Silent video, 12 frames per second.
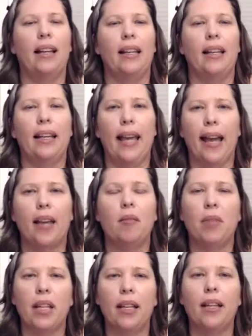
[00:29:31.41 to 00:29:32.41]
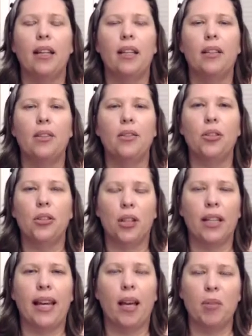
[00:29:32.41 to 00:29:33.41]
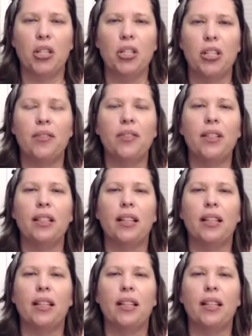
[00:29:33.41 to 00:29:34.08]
And it can be shifted